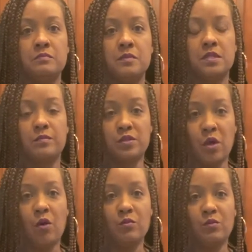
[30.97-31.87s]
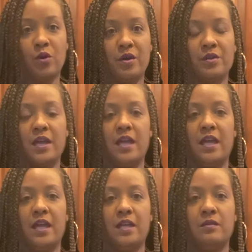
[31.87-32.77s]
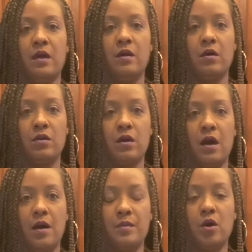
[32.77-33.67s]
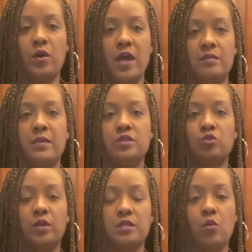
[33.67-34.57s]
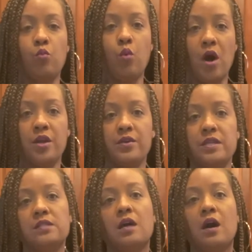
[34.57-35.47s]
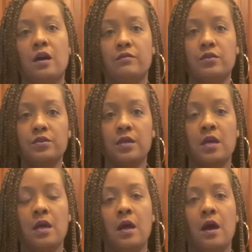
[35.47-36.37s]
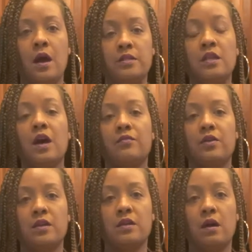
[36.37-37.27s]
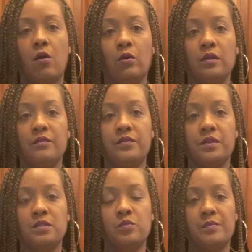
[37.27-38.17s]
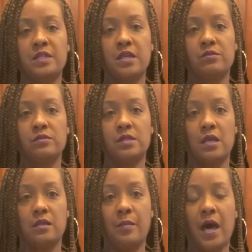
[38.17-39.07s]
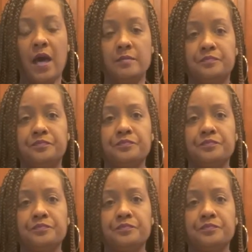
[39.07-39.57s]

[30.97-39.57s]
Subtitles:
some salt water and go ahead and make sure that the water is covering all of the sweet potatoes in the pot,